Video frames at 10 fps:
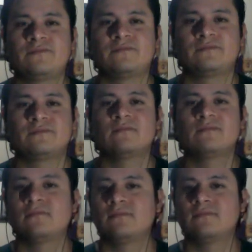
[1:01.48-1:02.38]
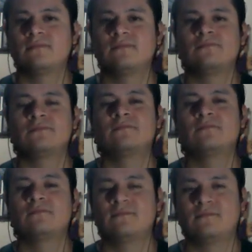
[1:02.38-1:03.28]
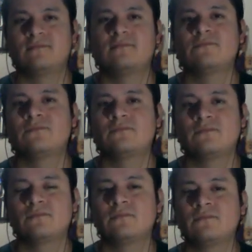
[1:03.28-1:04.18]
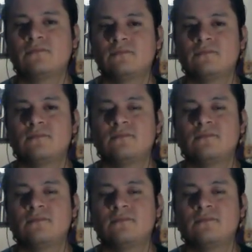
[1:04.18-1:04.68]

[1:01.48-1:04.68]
[no speech]